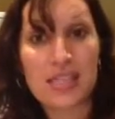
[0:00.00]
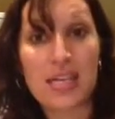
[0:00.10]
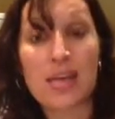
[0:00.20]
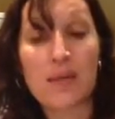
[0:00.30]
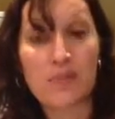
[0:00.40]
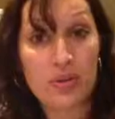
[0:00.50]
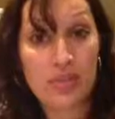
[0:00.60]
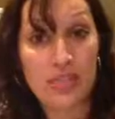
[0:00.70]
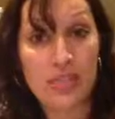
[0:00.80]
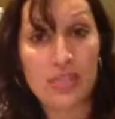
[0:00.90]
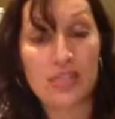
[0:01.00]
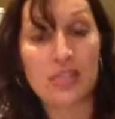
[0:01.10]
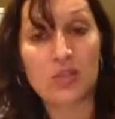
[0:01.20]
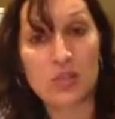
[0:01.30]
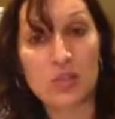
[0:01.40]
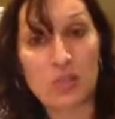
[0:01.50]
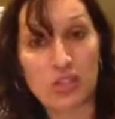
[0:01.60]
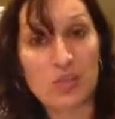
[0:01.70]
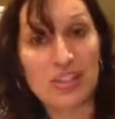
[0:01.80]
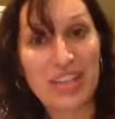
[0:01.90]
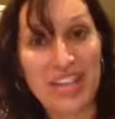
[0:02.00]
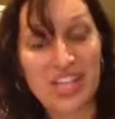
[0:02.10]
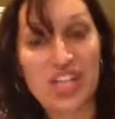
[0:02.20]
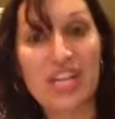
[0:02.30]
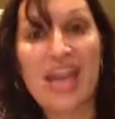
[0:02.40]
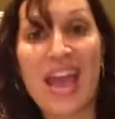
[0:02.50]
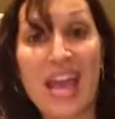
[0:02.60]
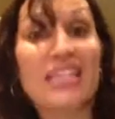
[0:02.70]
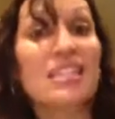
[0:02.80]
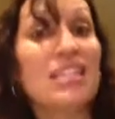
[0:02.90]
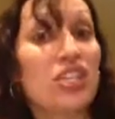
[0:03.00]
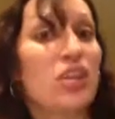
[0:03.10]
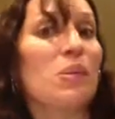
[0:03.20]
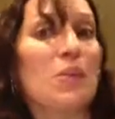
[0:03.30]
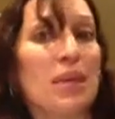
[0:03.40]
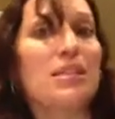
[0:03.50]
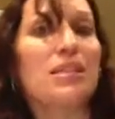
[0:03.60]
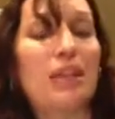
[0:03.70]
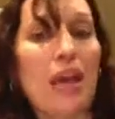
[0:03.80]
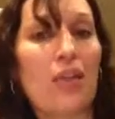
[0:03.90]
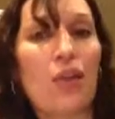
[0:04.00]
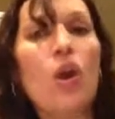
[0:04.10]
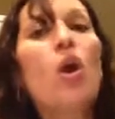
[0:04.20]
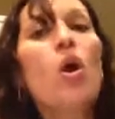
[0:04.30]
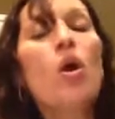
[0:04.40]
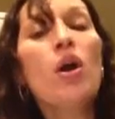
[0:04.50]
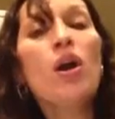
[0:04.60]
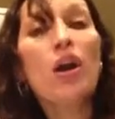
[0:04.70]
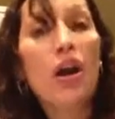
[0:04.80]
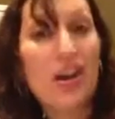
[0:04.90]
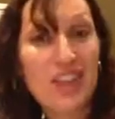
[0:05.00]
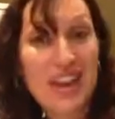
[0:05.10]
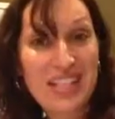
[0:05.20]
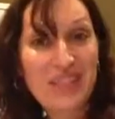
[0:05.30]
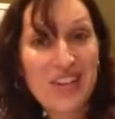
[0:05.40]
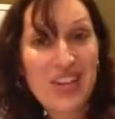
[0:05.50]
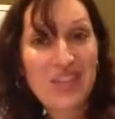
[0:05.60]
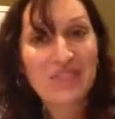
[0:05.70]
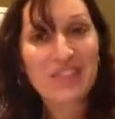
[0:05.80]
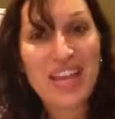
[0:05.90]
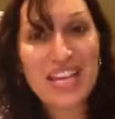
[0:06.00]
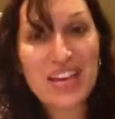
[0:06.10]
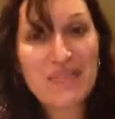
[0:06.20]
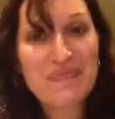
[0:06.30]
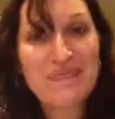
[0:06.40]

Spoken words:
number sentences with multiplication and addition mixed together on the next video. Thank you.